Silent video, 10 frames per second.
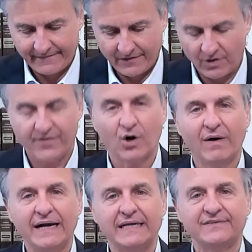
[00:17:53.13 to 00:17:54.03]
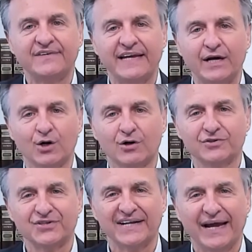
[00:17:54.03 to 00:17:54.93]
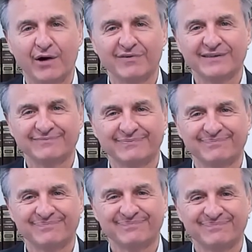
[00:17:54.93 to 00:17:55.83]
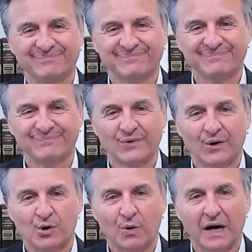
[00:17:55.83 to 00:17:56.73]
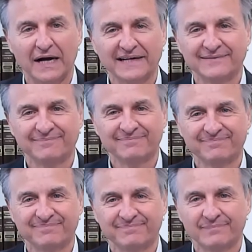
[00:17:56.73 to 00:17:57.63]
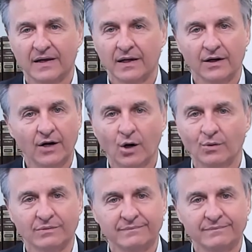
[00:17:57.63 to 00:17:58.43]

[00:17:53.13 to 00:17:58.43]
Are there any tears in heaven? Crying? No.